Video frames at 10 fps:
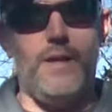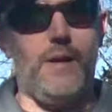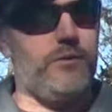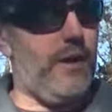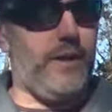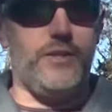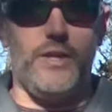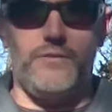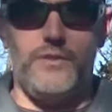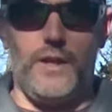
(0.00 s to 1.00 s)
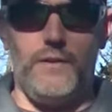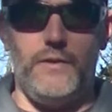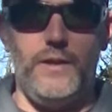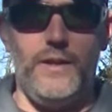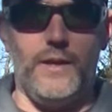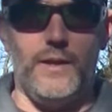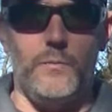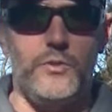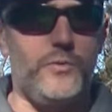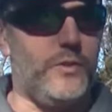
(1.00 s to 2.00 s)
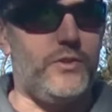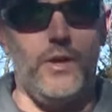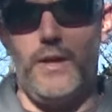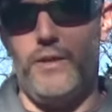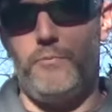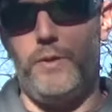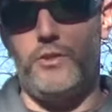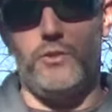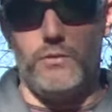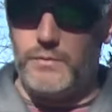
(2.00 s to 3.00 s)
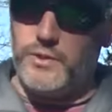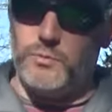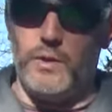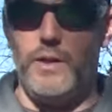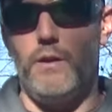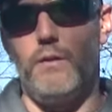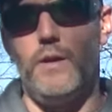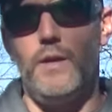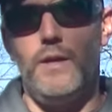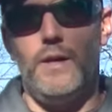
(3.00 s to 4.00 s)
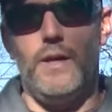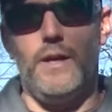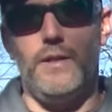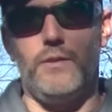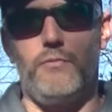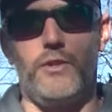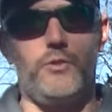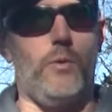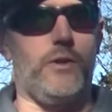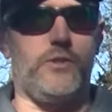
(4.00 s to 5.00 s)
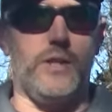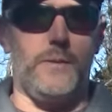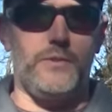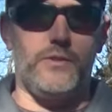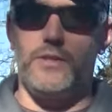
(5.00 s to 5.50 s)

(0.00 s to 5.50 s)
I was talking to Jeff Sullivan. We saw his picture, this one here, in the freshwater synopsis.